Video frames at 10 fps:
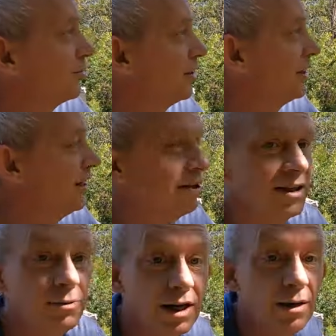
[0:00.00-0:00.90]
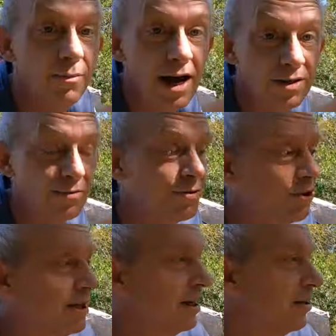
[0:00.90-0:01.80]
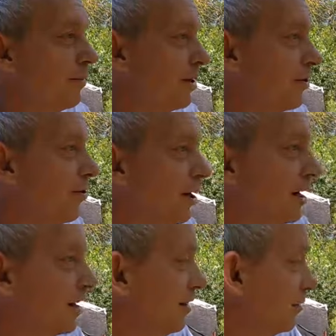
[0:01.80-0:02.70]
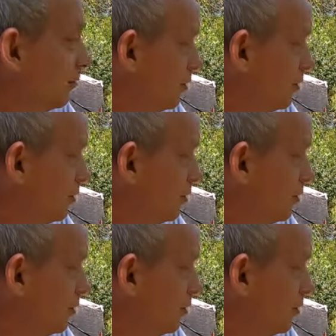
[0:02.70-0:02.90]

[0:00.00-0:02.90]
tree here and then we got a massive tree down there by the creek in the